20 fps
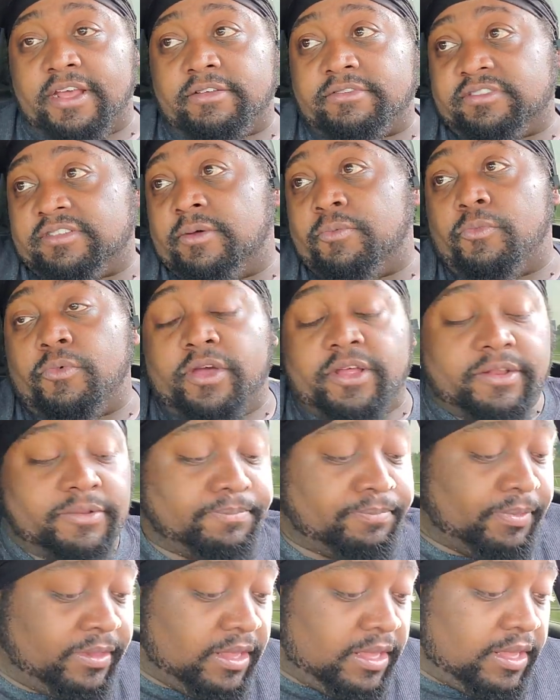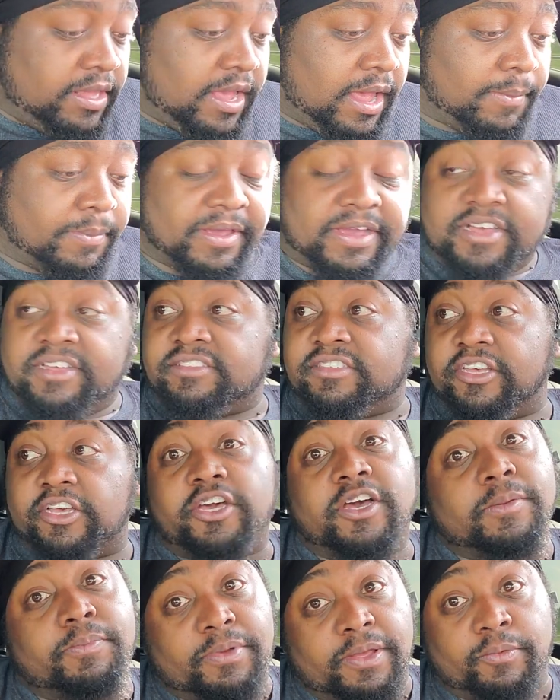Somewhat. I mean, because it
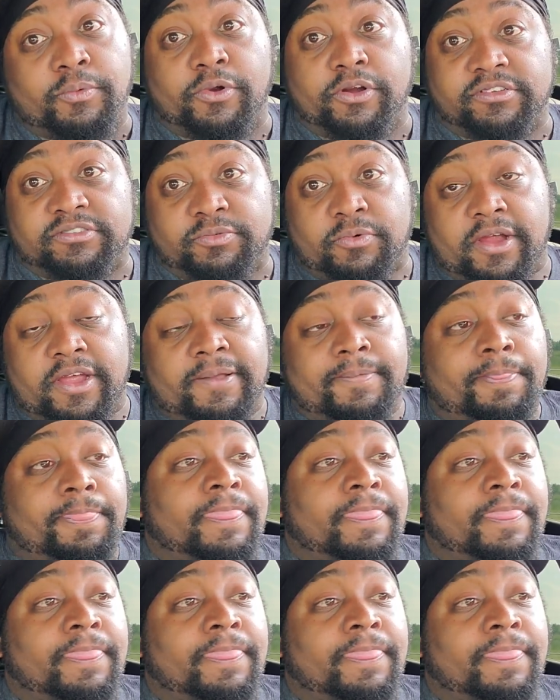could be worse, right?